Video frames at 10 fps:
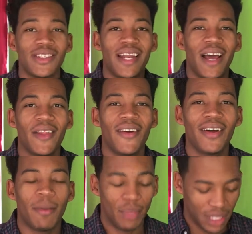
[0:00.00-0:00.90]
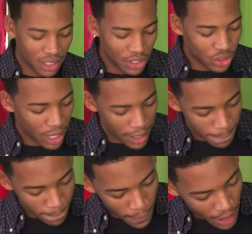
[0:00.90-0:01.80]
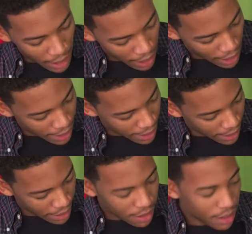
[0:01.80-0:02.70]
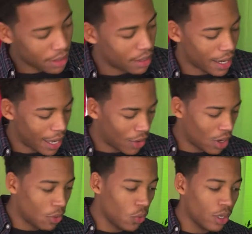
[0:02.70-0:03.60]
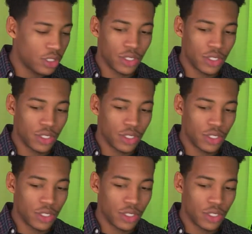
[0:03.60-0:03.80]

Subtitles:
So now they're all completely dry, and now I'm going